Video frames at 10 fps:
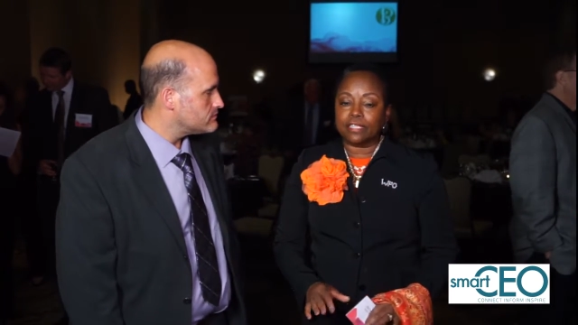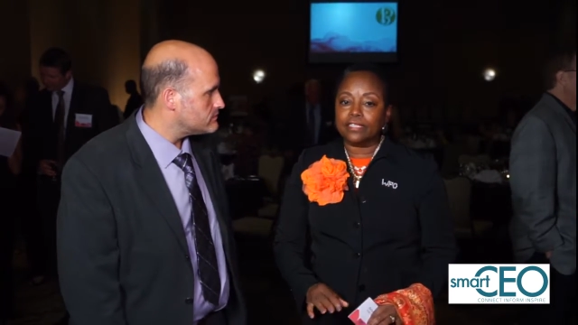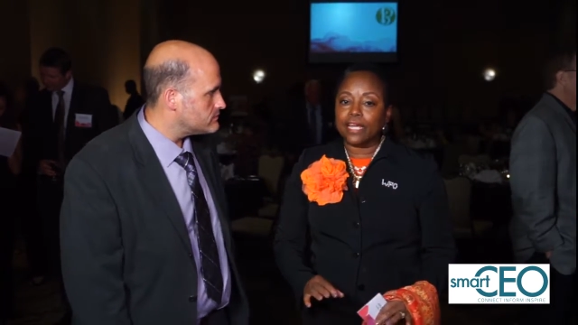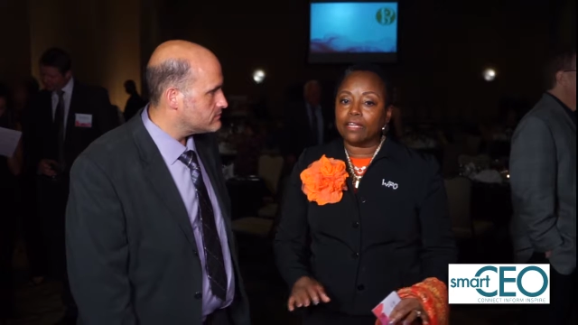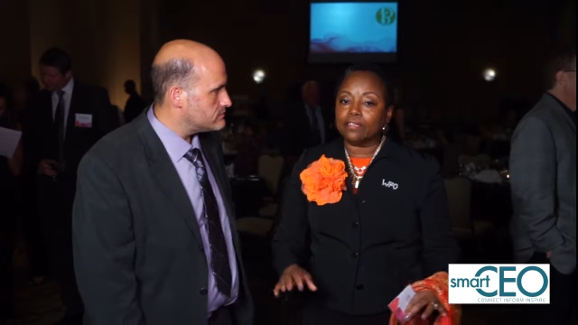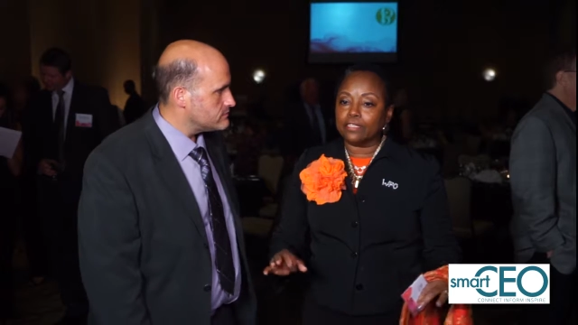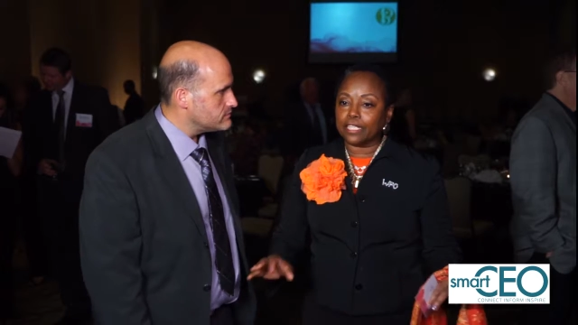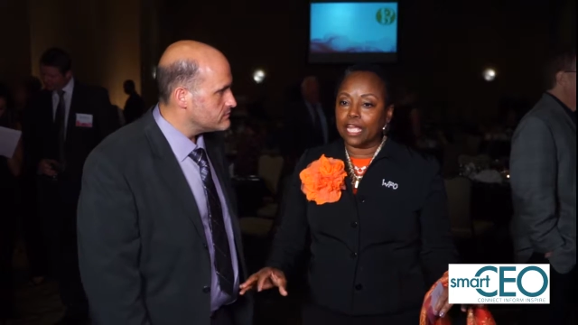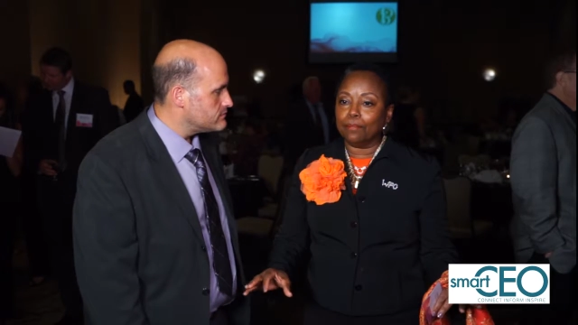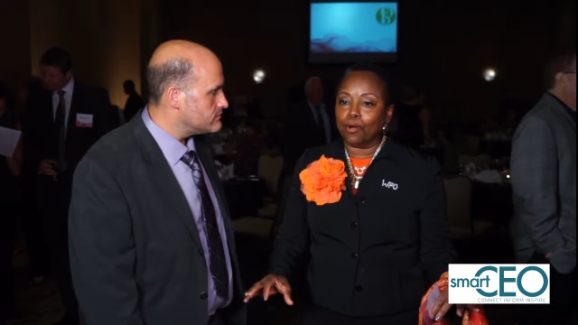Speaker 1: sit down at the
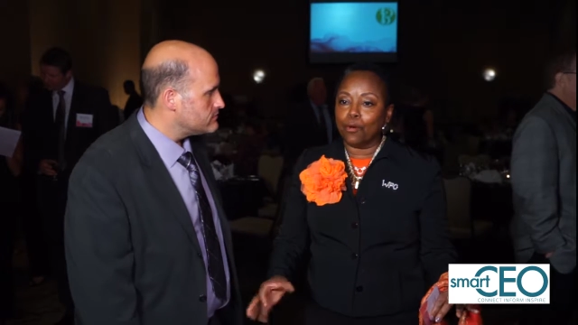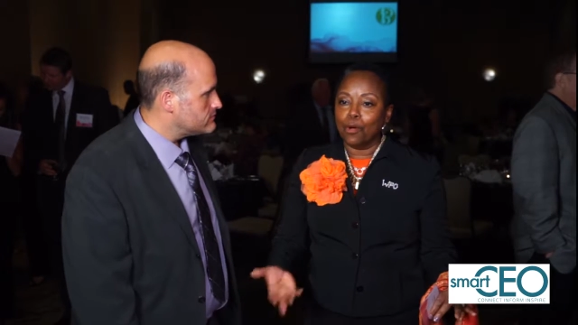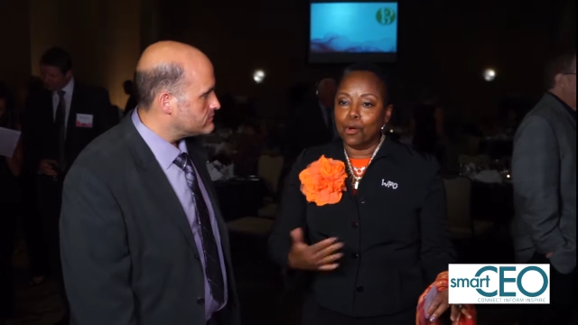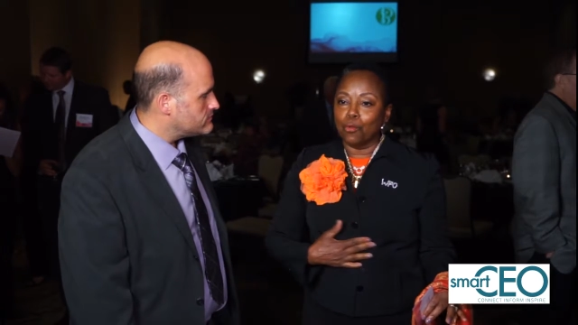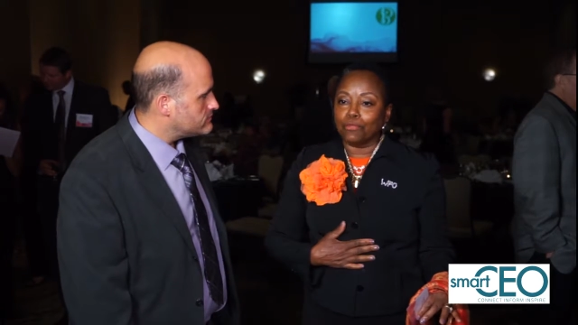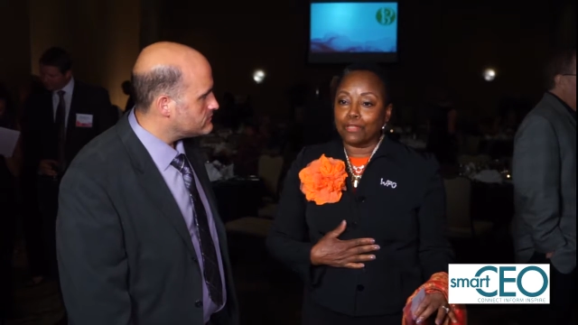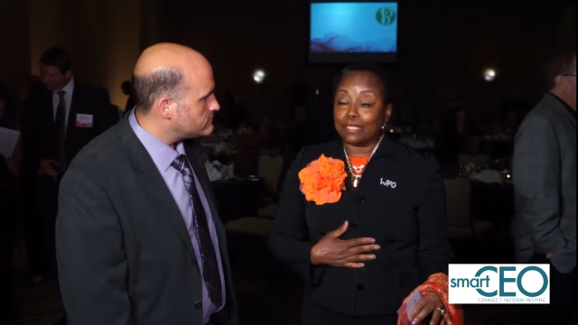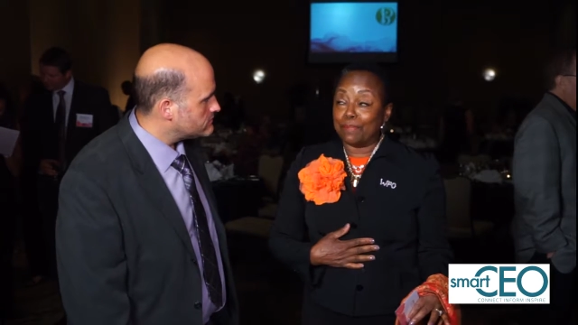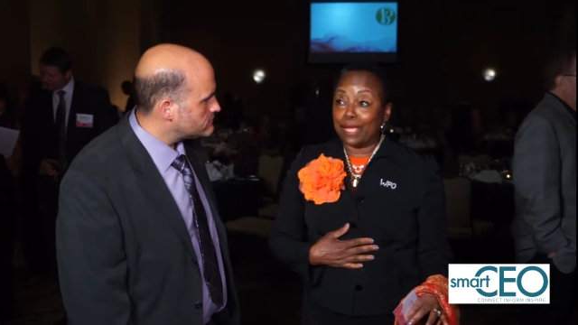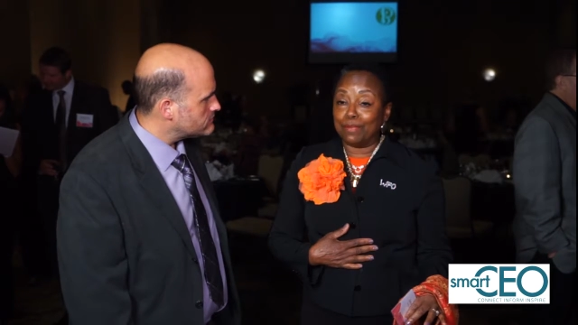table with us
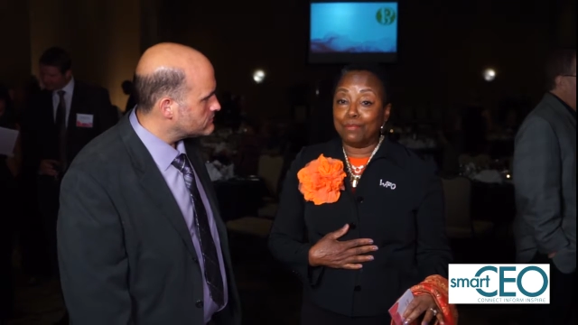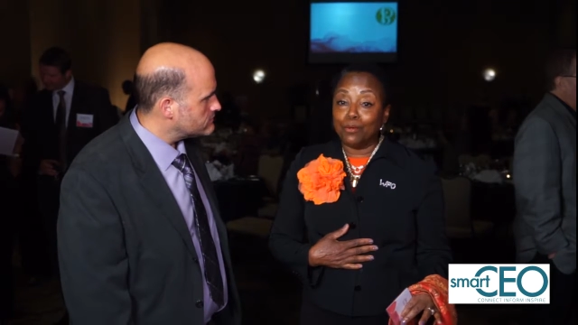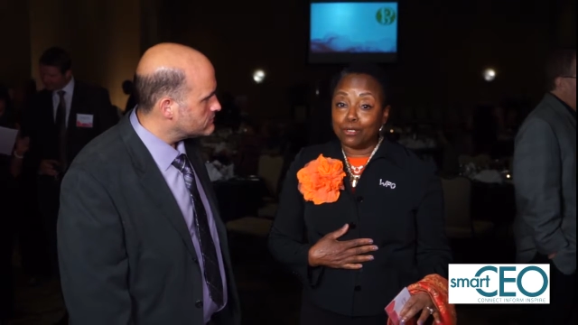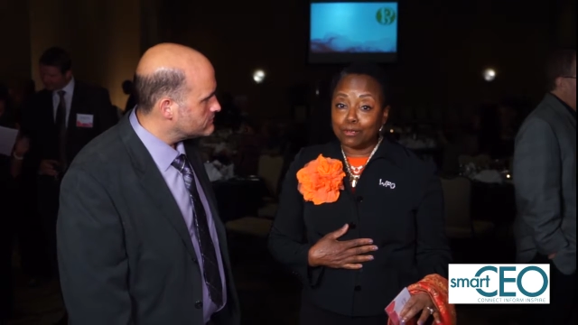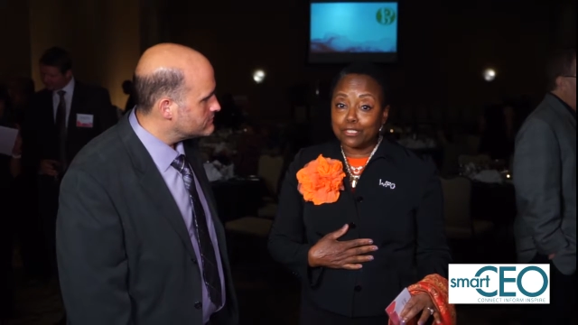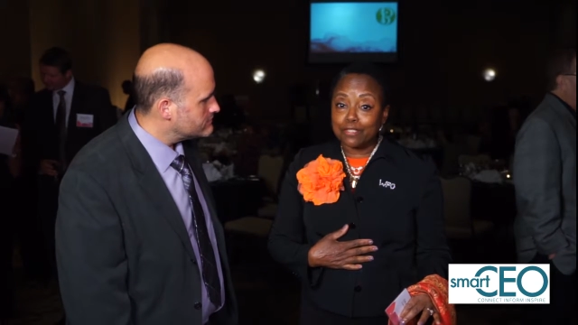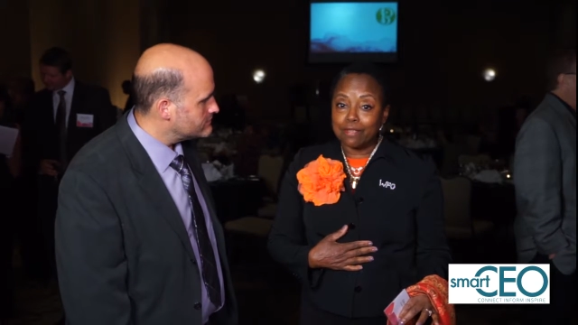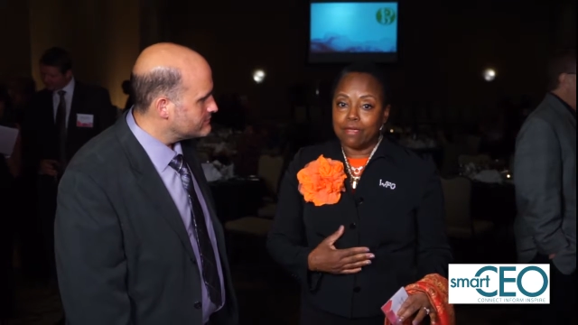baby boomers